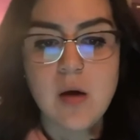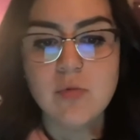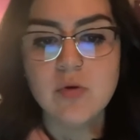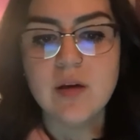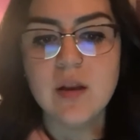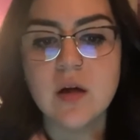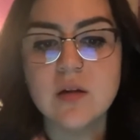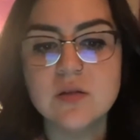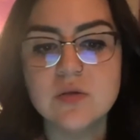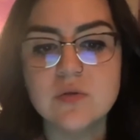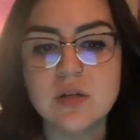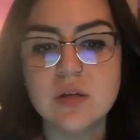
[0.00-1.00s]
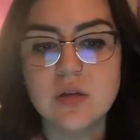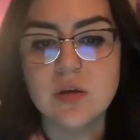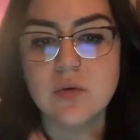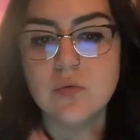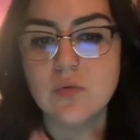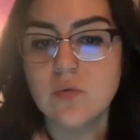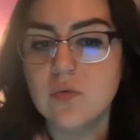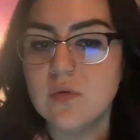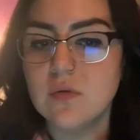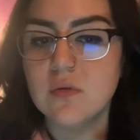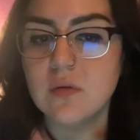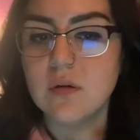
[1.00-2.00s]
Moving on to
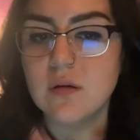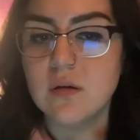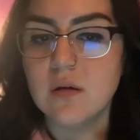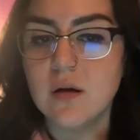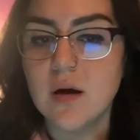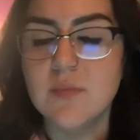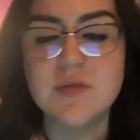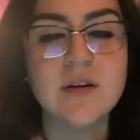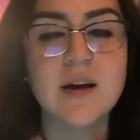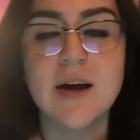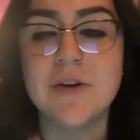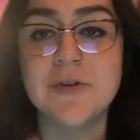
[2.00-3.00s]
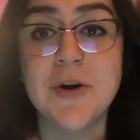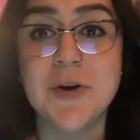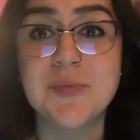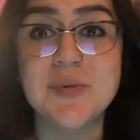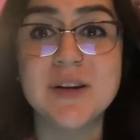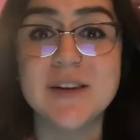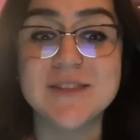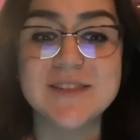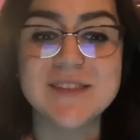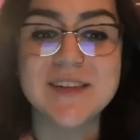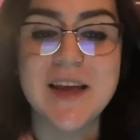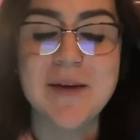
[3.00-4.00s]
Hughes. I'm sorry, I don't know how to pronounce
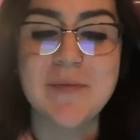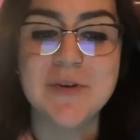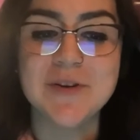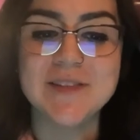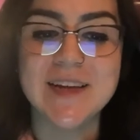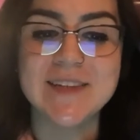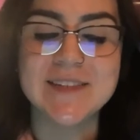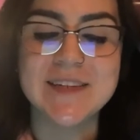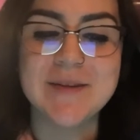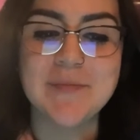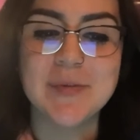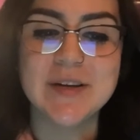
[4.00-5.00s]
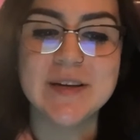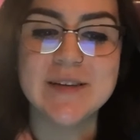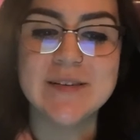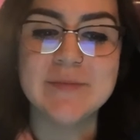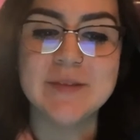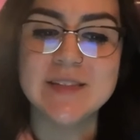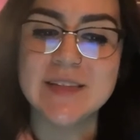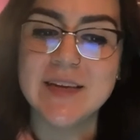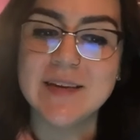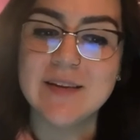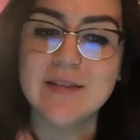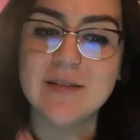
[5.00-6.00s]
his name or his last name, but I'm going to say
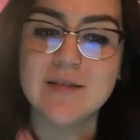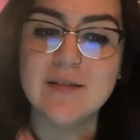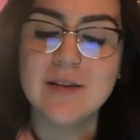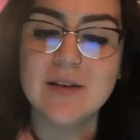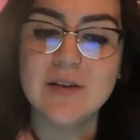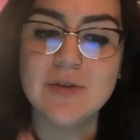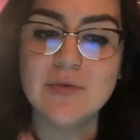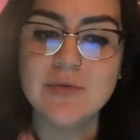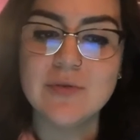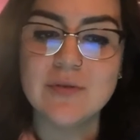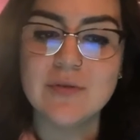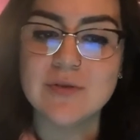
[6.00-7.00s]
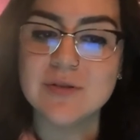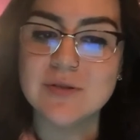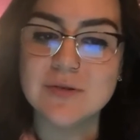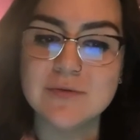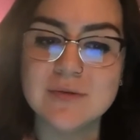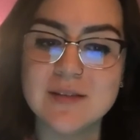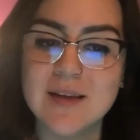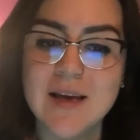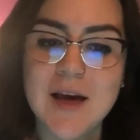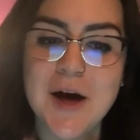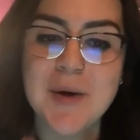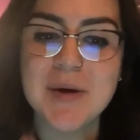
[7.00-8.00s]
Hughes or Sue's
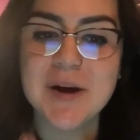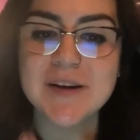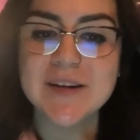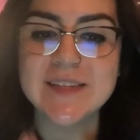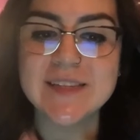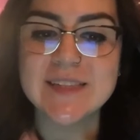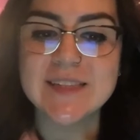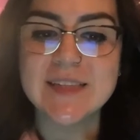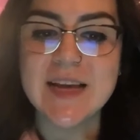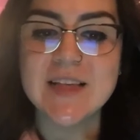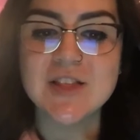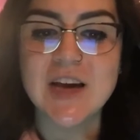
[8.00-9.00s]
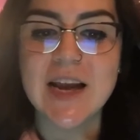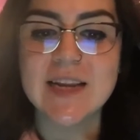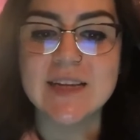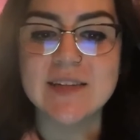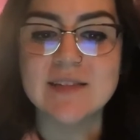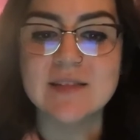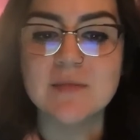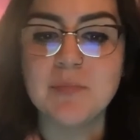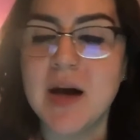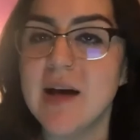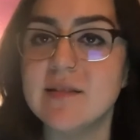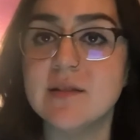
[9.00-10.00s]
American and Chinese
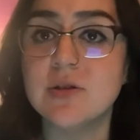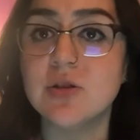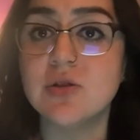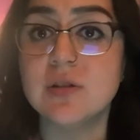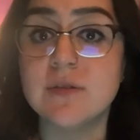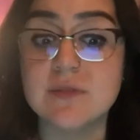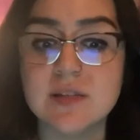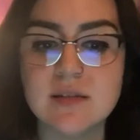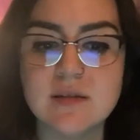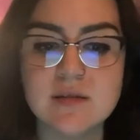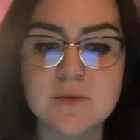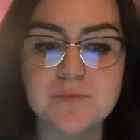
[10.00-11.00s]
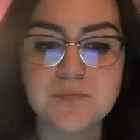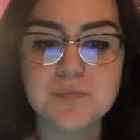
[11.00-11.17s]
passage to differences.